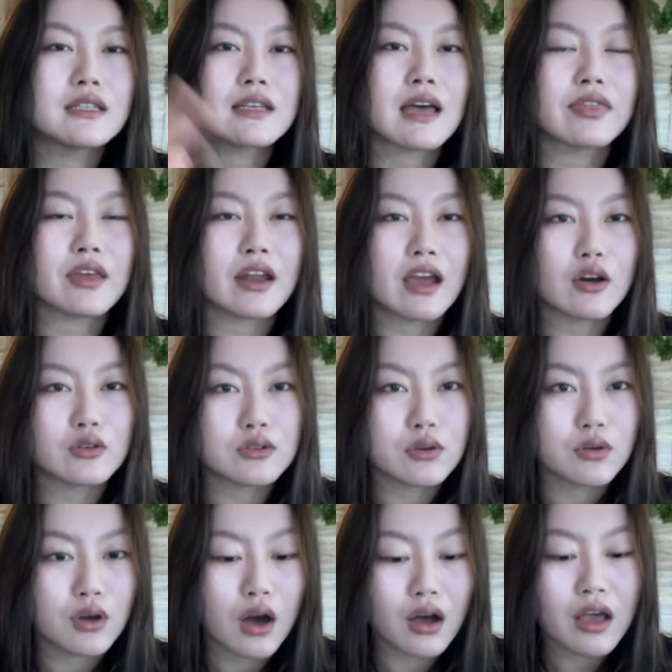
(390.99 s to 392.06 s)
and then I also
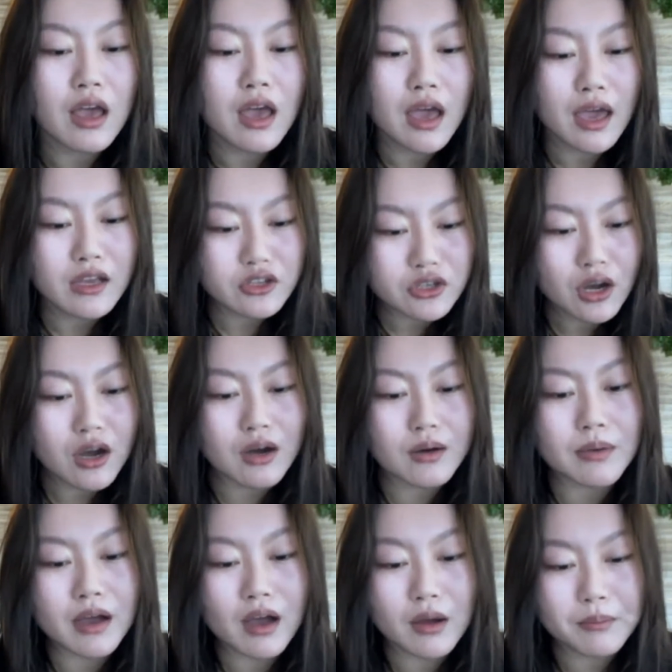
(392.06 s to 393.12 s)
got a job,
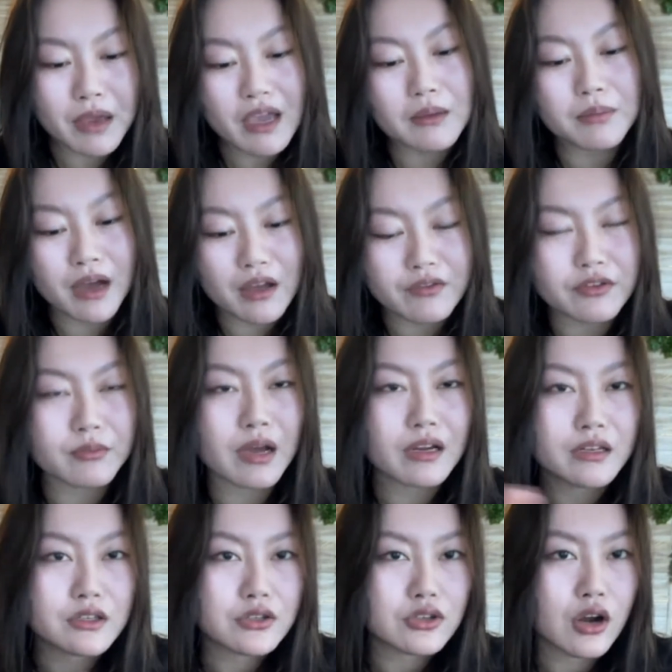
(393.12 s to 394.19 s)
a paid
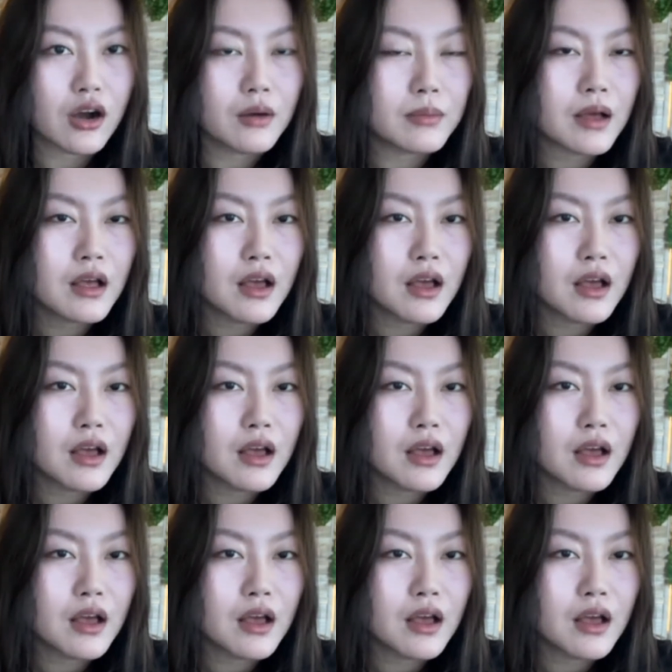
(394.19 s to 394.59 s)
bioinformatics job.